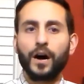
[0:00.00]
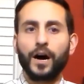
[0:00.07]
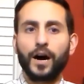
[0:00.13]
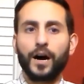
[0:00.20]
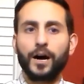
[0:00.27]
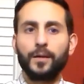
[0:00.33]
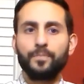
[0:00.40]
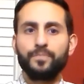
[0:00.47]

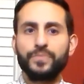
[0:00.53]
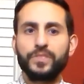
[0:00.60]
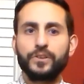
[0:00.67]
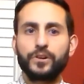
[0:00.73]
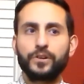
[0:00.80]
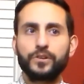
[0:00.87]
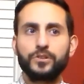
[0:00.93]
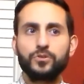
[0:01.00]
Um,
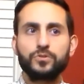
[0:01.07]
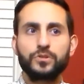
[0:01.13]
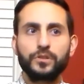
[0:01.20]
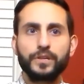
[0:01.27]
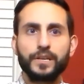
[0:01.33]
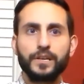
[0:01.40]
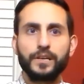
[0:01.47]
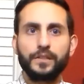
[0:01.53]
they're
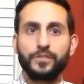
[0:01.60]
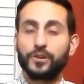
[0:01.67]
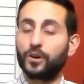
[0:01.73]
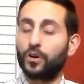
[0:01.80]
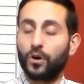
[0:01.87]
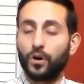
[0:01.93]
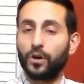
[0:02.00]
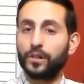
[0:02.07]
usually,
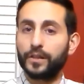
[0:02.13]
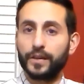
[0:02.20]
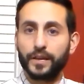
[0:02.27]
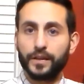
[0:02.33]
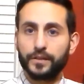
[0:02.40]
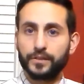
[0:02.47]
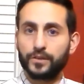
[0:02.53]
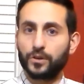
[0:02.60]
they're all,
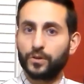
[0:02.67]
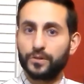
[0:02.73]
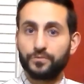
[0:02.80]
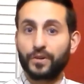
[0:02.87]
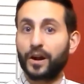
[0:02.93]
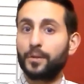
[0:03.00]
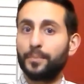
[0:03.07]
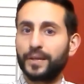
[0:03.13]
you know,
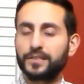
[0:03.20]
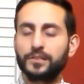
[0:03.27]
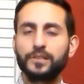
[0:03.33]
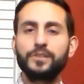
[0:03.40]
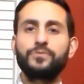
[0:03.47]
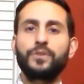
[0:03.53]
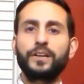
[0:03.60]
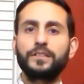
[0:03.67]

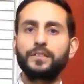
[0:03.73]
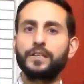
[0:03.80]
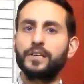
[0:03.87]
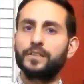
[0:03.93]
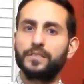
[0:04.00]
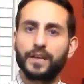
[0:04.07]
environmentally friendly.